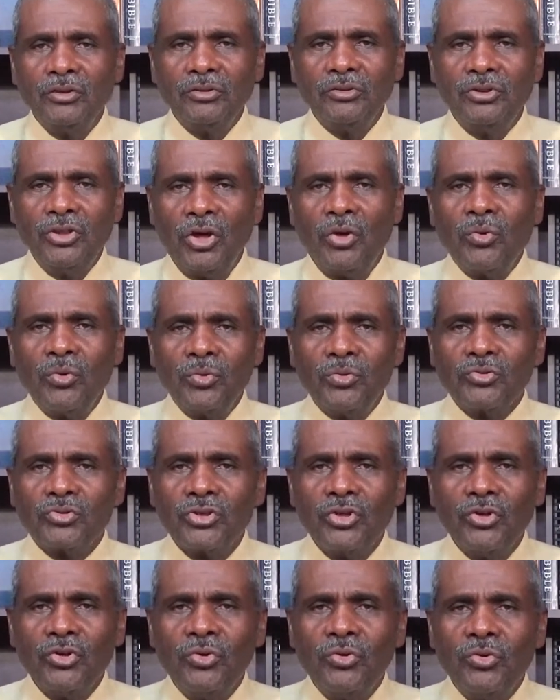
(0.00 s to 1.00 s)
those
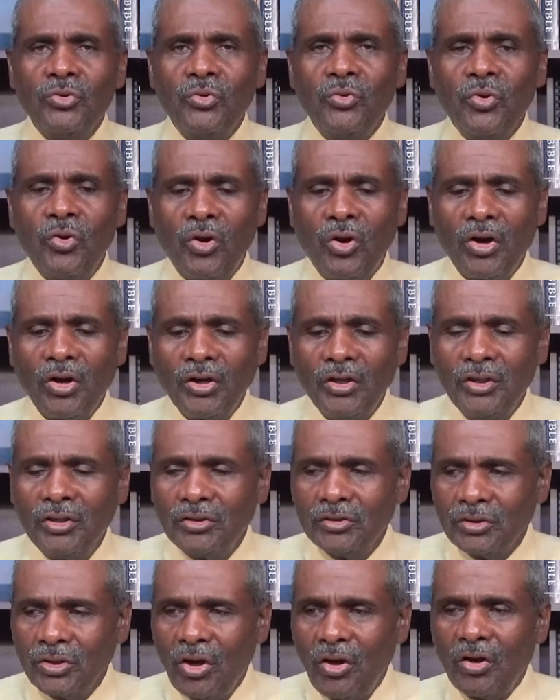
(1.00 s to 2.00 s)
who are
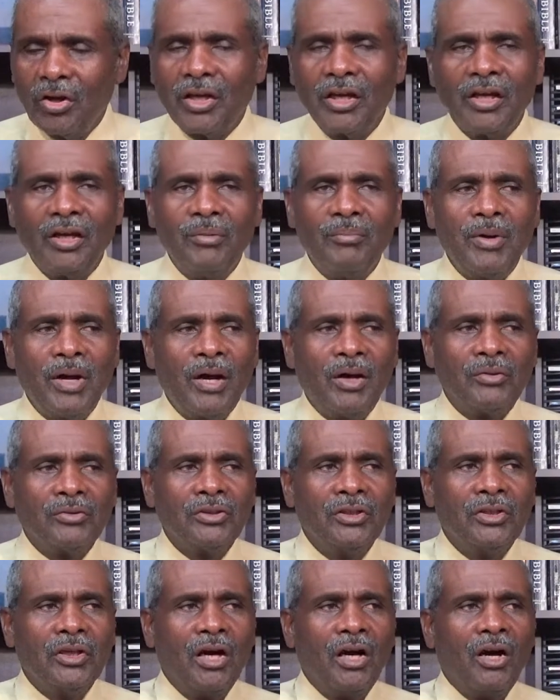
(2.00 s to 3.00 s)
talking about
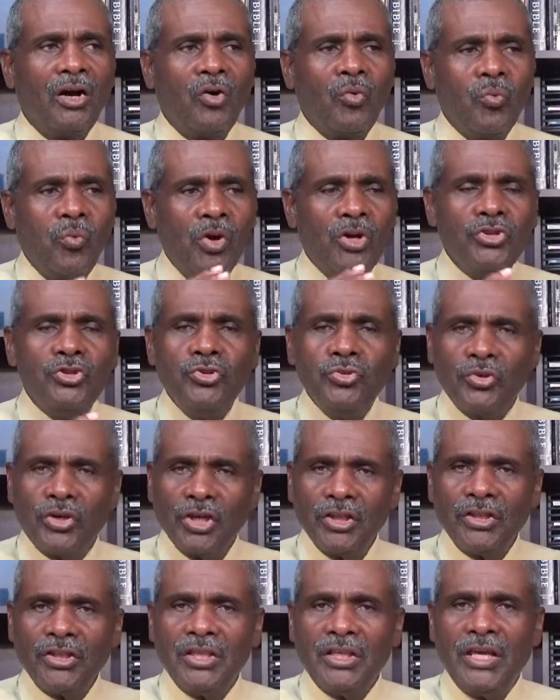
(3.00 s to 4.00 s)
what you
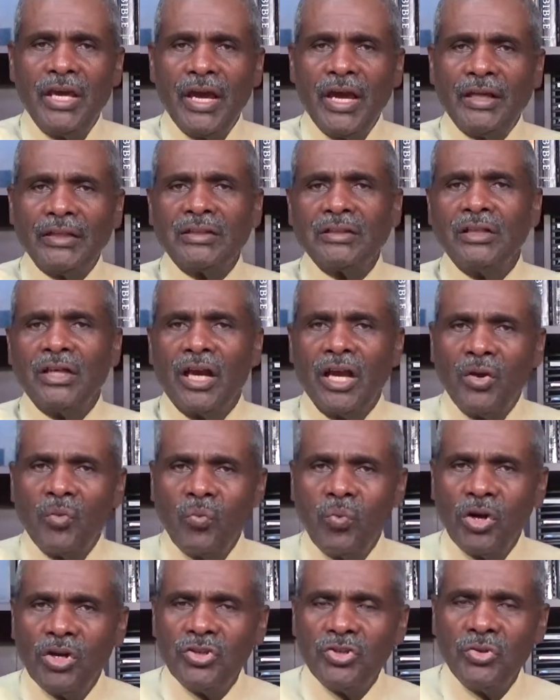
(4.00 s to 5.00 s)
can get and
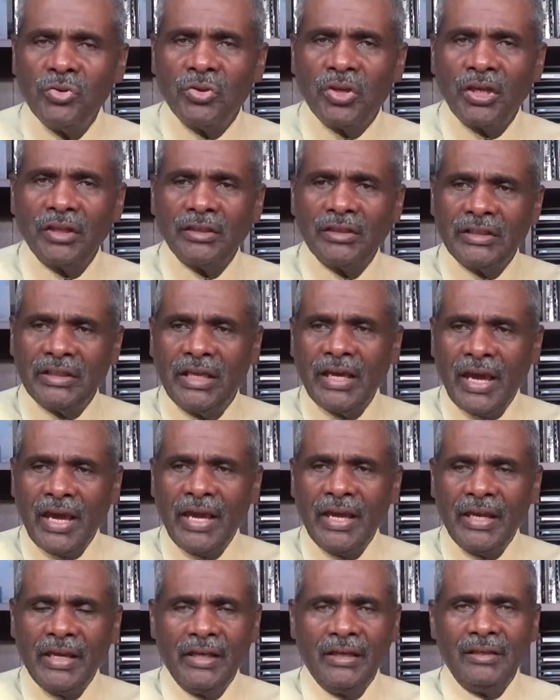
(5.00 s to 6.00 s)
what you can
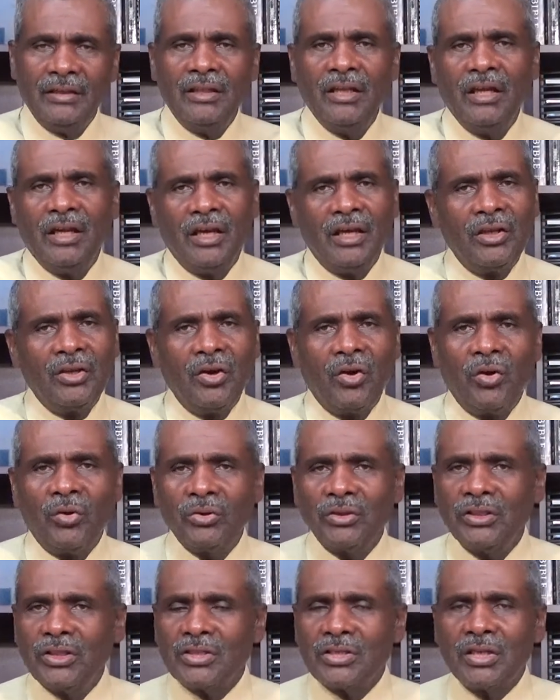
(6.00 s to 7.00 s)
gain and all
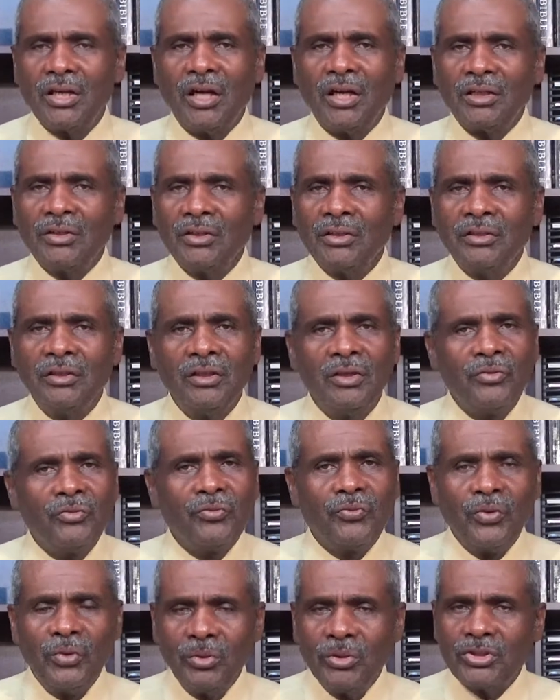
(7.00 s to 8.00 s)
this other
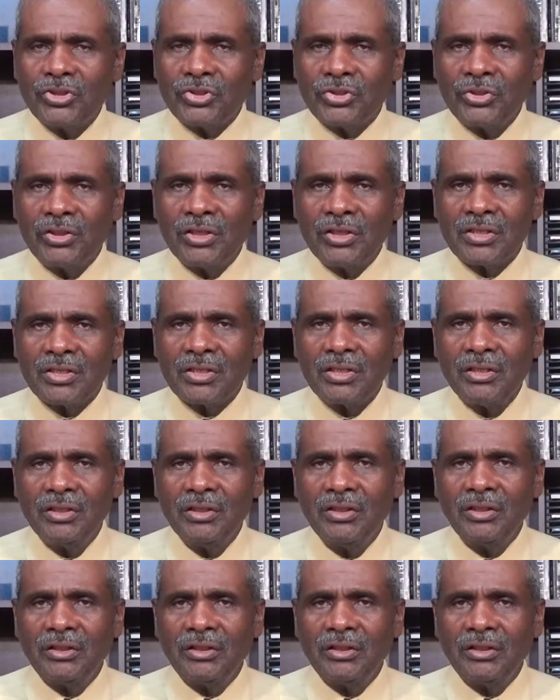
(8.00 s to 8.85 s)
foolishness